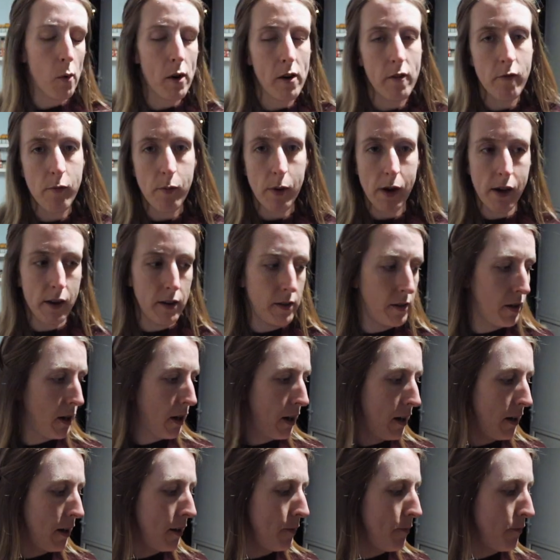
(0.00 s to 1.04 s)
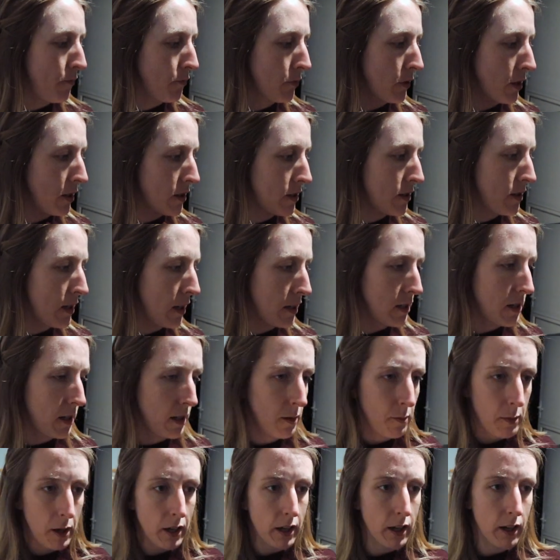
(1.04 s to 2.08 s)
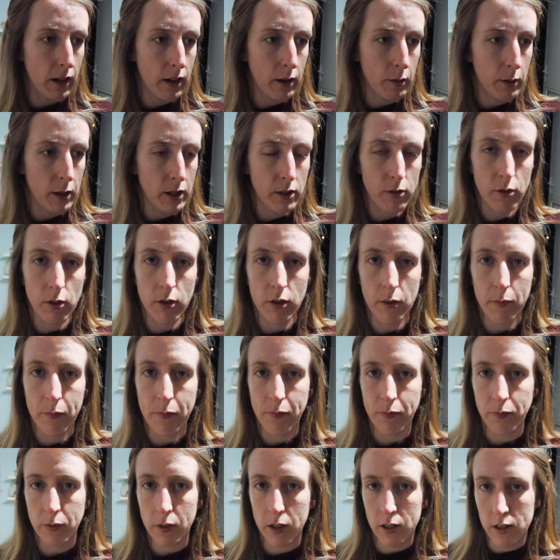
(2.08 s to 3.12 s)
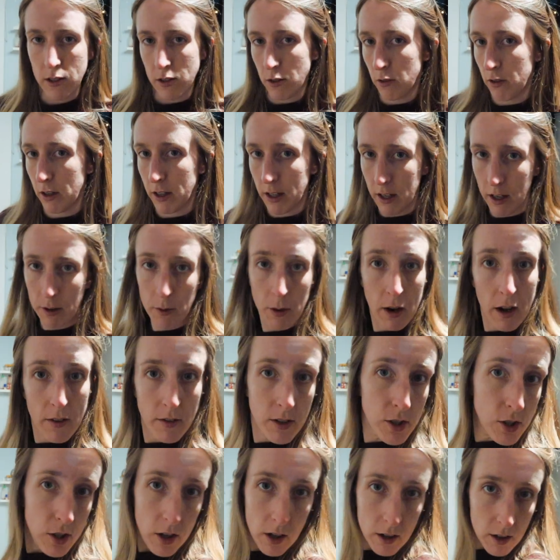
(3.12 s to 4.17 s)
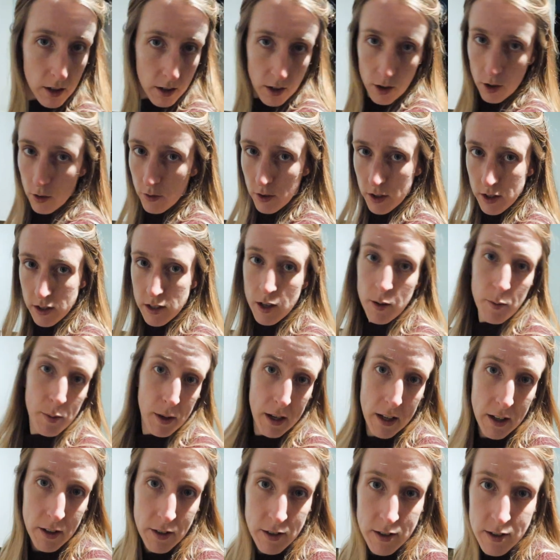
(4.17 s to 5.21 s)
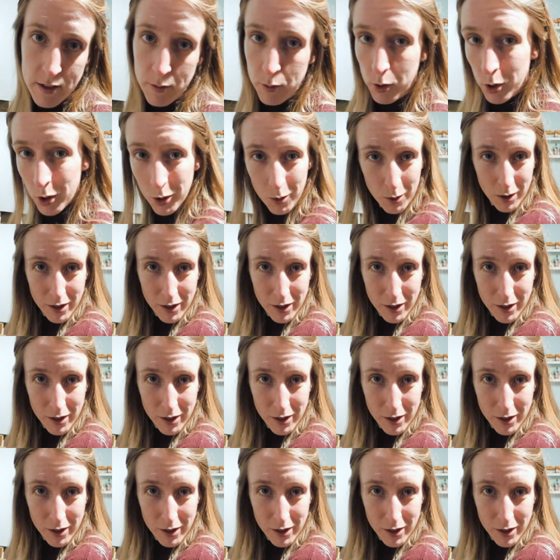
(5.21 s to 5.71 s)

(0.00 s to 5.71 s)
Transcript: we've been steadily making our way through them. So right now we're having chocolate covered peanuts and we're going to